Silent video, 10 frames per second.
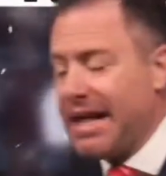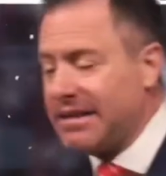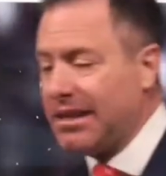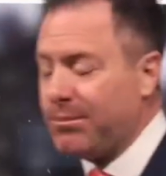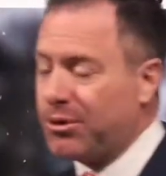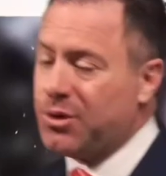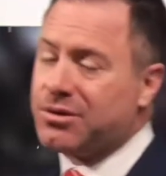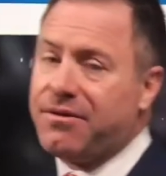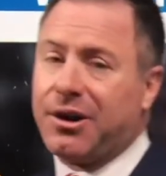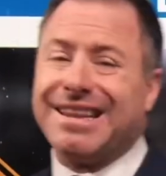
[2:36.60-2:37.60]
that's going to
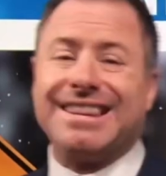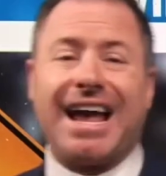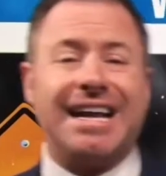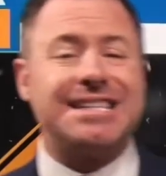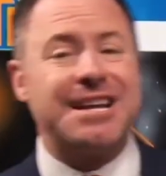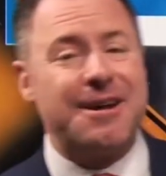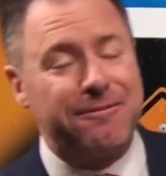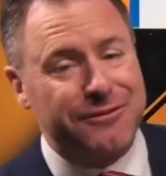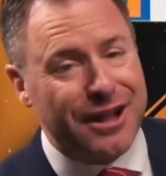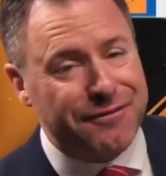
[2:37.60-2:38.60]
produce a very light,
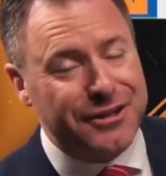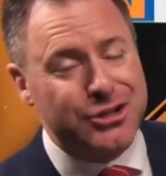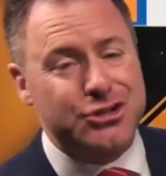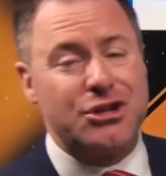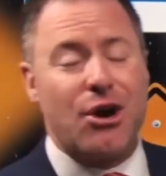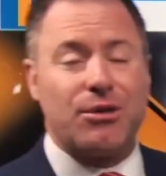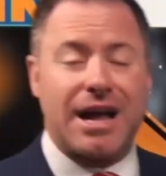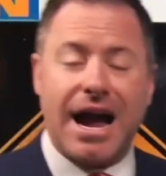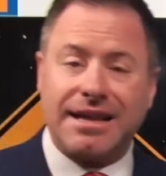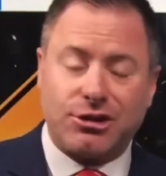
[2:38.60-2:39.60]
fluffy snow, the
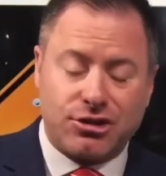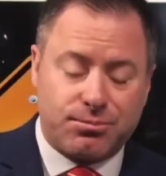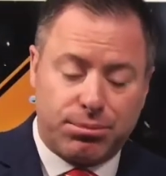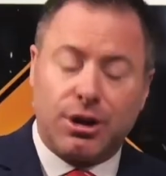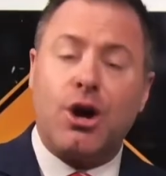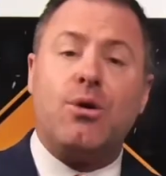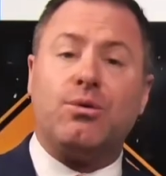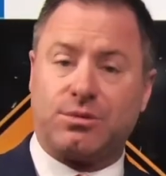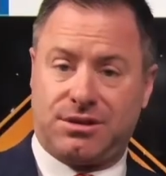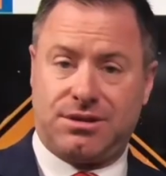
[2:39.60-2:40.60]
kind that just
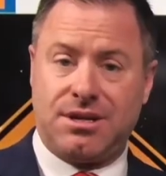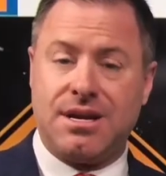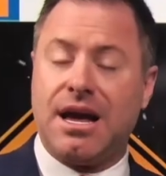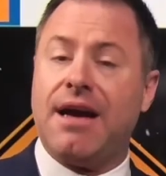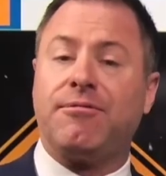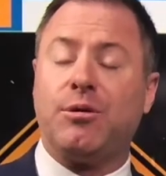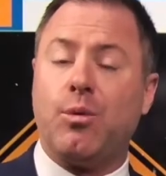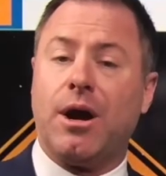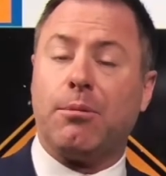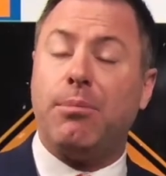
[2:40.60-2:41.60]
blows
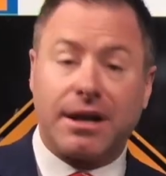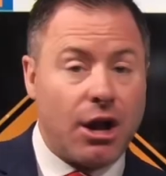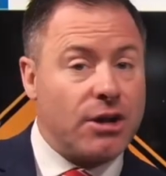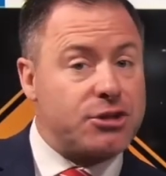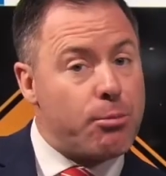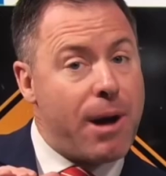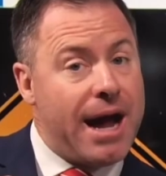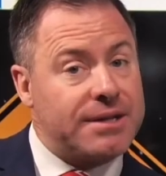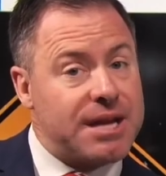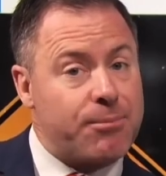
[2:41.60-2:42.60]
everywhere. But it also
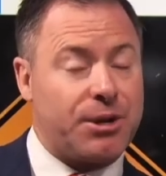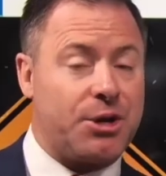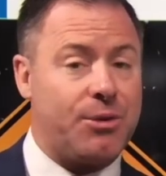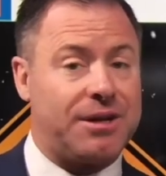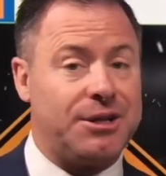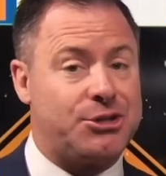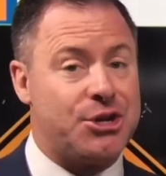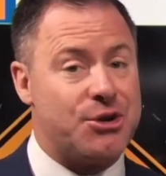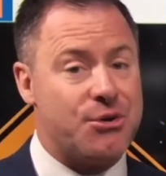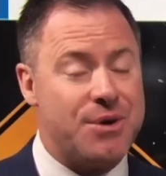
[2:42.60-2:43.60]
piles up pretty quickly
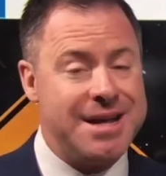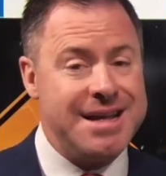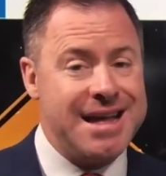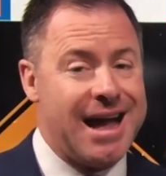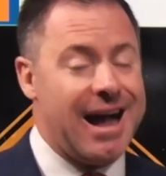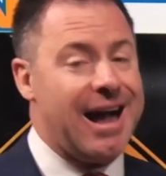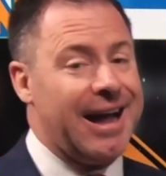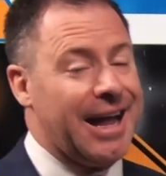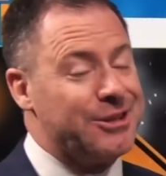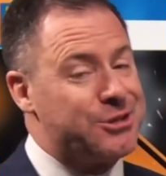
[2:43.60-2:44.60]
too.
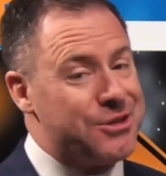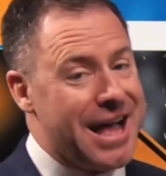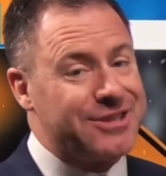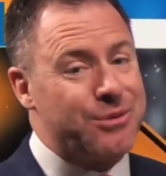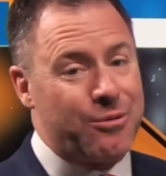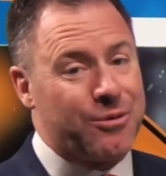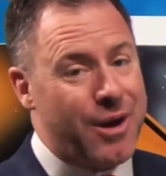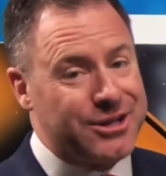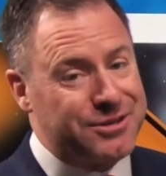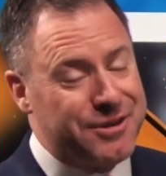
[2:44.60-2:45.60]
And so that's what we're
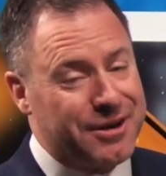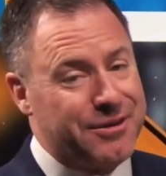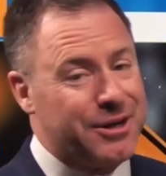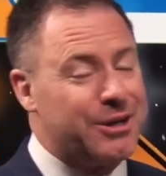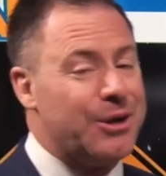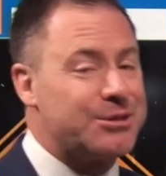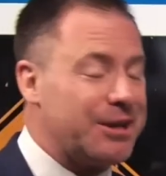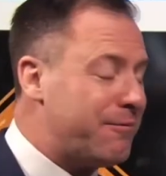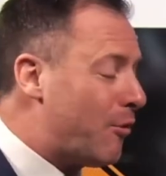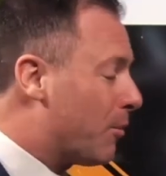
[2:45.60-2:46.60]
watching very, very
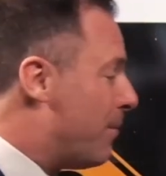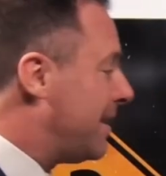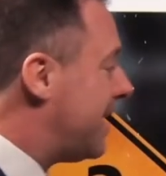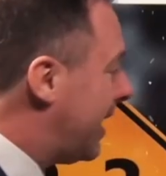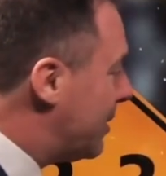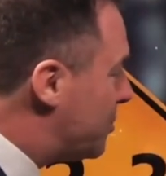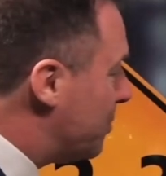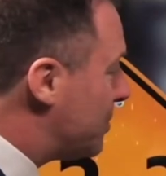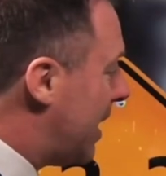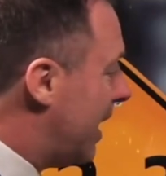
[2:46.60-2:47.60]
closely for Monday into
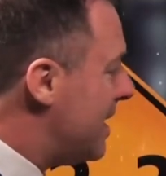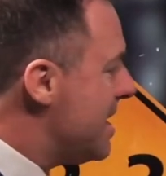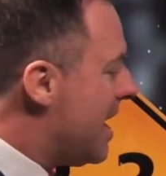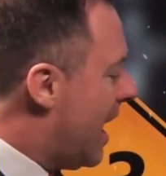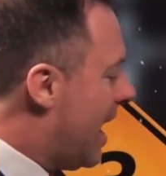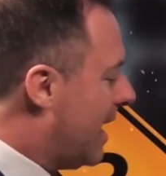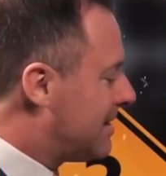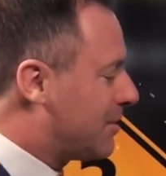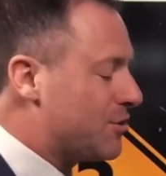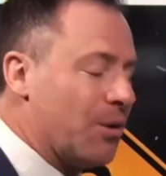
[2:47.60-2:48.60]
Tuesday
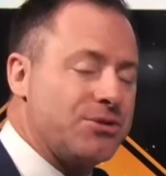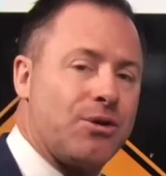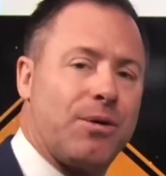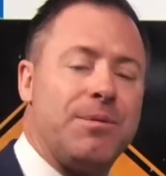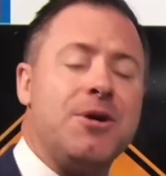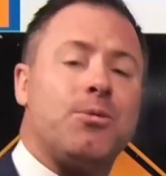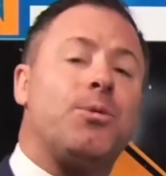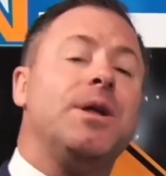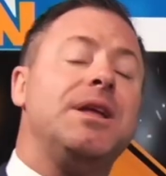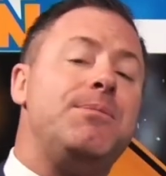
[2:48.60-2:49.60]
as the snowstorm
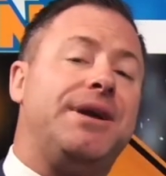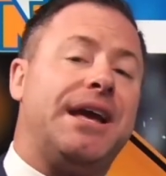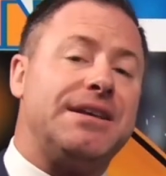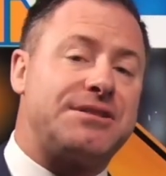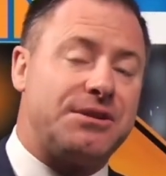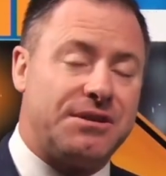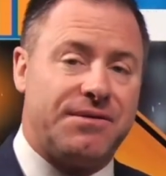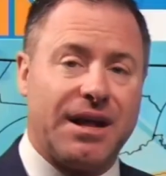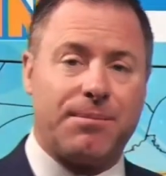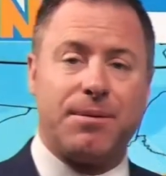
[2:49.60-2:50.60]
really begins to
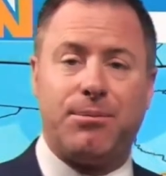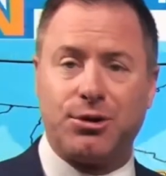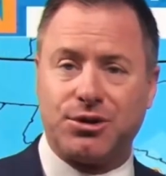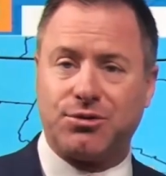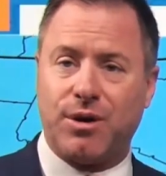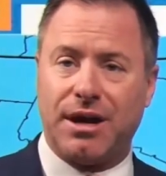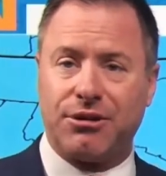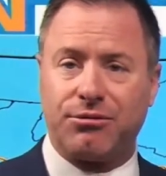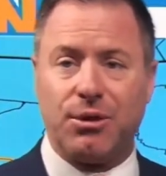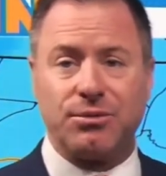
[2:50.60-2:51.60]
develop and push its way
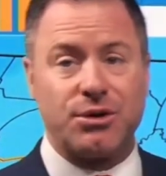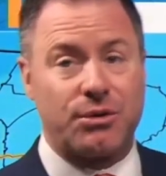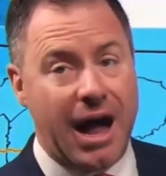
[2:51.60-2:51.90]
on through. So